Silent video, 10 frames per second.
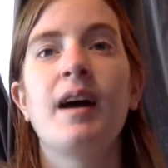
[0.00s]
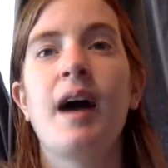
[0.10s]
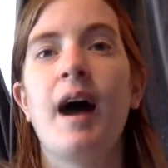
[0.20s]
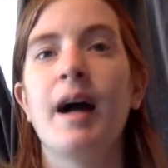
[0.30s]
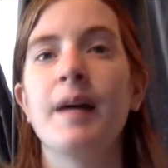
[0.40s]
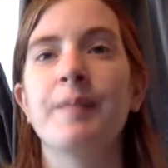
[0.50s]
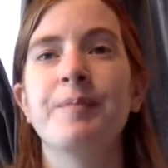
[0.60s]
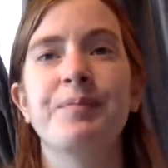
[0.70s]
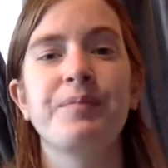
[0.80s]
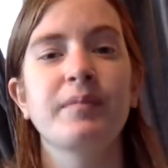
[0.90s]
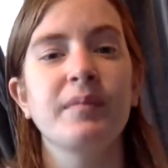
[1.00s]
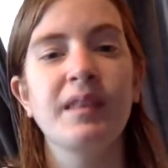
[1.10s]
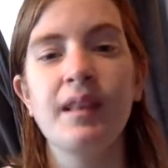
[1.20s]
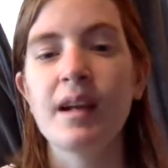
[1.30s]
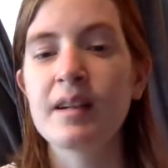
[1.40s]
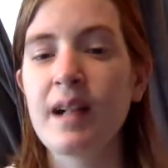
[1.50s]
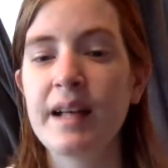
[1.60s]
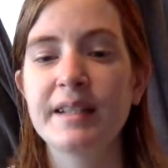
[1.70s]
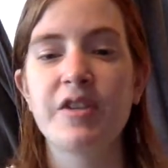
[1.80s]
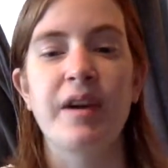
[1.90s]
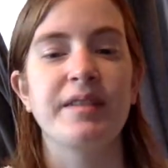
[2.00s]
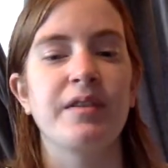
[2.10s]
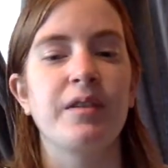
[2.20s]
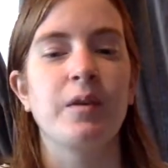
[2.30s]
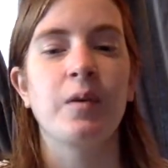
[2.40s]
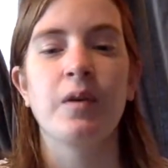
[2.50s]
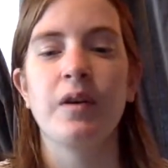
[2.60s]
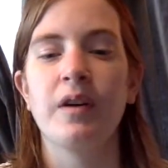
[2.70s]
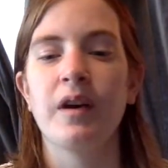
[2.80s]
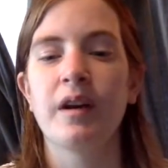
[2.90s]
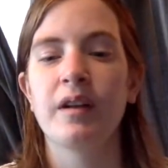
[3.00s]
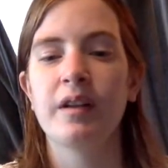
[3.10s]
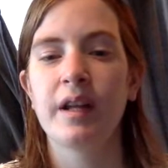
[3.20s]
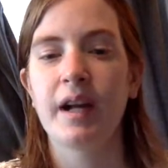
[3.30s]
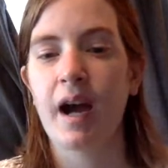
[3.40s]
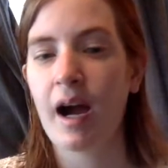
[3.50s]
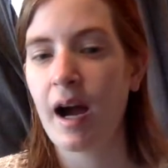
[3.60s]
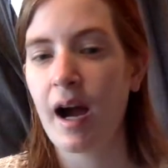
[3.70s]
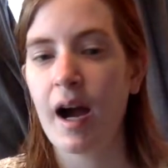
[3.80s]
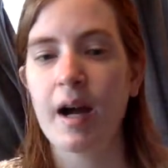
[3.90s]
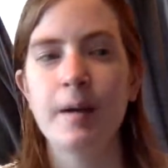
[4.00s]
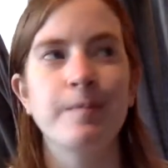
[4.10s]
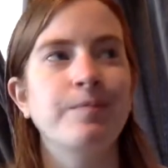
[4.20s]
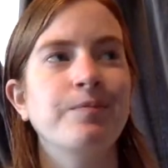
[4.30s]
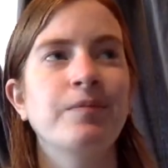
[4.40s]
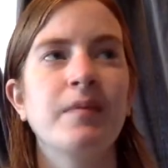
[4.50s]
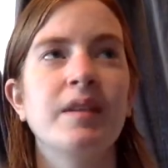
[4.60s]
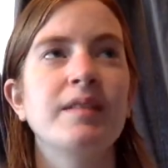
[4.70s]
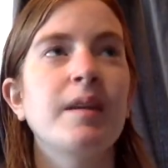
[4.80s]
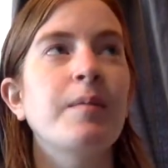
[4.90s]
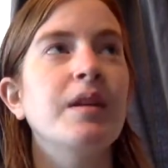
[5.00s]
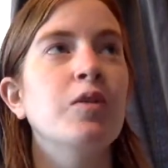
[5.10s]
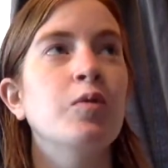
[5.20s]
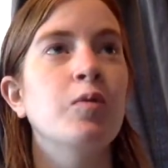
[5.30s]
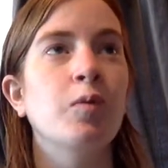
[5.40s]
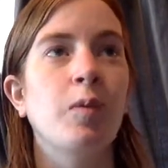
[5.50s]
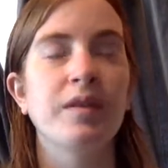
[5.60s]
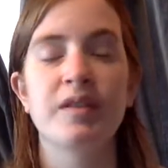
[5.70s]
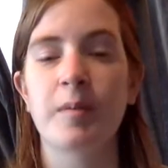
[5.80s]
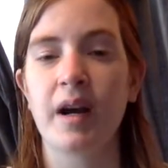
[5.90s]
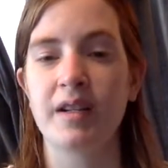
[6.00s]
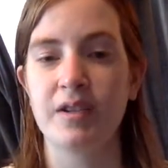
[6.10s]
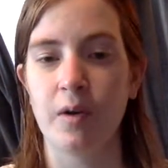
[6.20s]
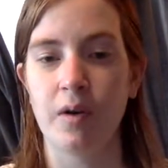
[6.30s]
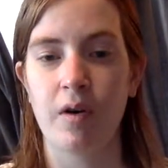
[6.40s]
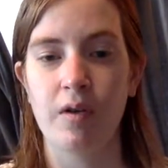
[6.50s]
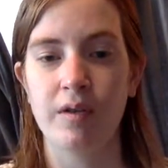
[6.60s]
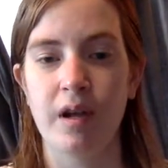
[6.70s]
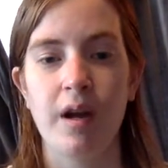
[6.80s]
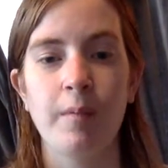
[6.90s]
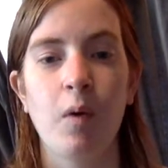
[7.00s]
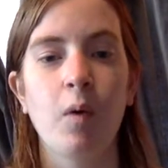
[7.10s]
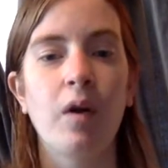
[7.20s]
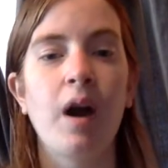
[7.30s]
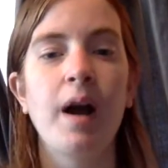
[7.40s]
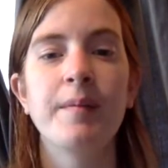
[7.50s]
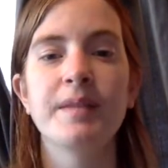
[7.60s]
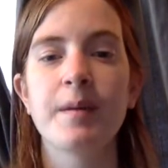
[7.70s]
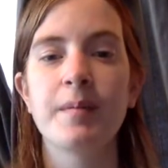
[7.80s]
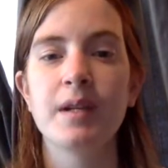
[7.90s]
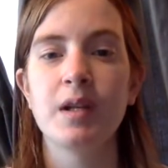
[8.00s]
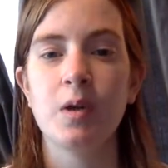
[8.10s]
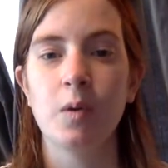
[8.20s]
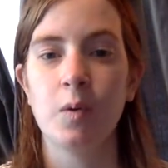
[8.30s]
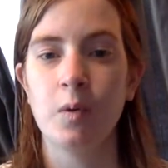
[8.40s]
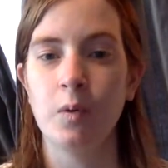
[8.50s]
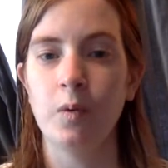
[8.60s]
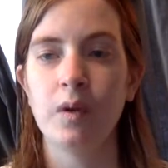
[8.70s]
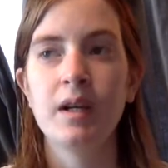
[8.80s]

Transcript: I'm a classy dresser, or like, I'm somebody who wants to practice yoga all the time, or I'm somebody who